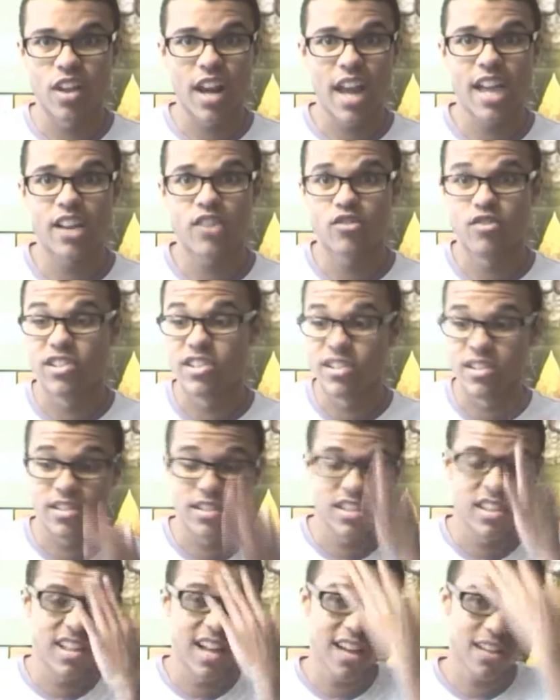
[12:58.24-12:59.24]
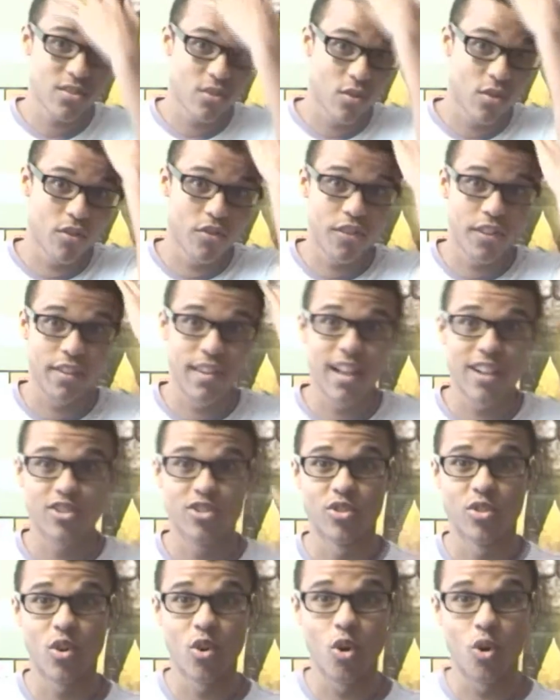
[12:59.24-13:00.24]
electricity, that sort of thing. That
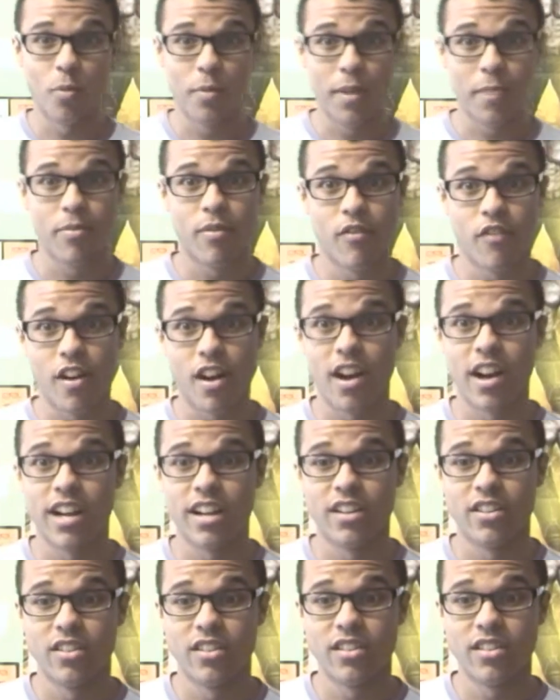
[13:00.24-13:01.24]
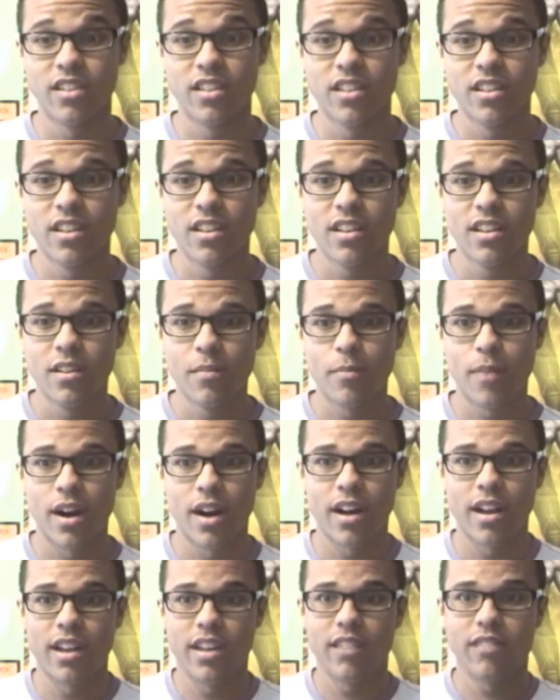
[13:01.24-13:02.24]
should all be provided
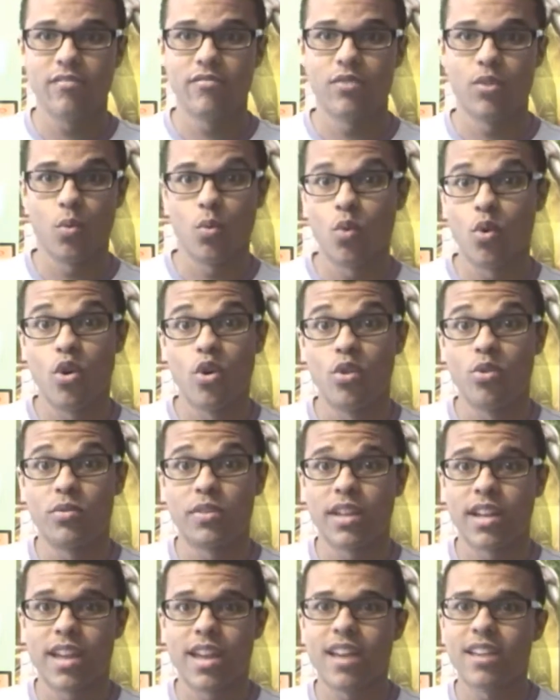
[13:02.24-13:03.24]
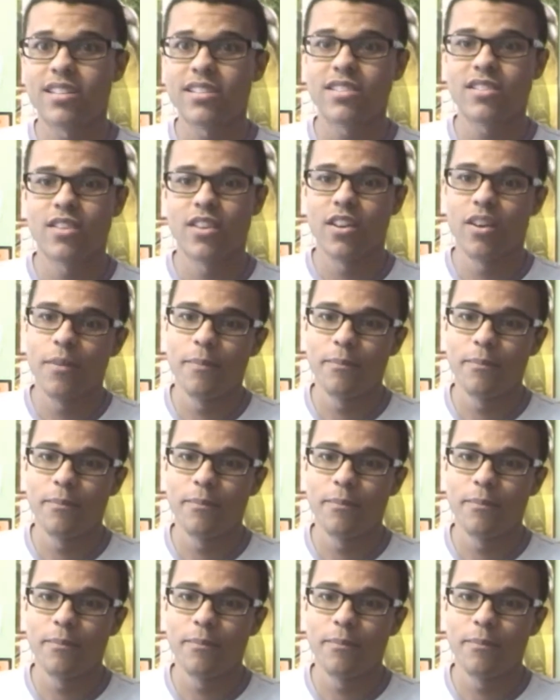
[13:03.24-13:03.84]
by the world, I guess,